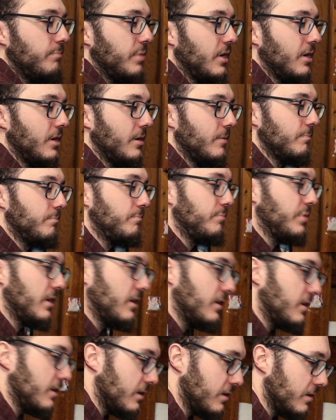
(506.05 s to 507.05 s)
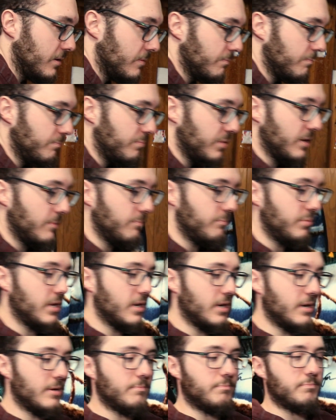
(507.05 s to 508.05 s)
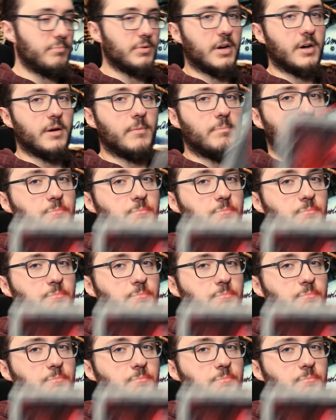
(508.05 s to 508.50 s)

bum, bum, bum, bum, bum,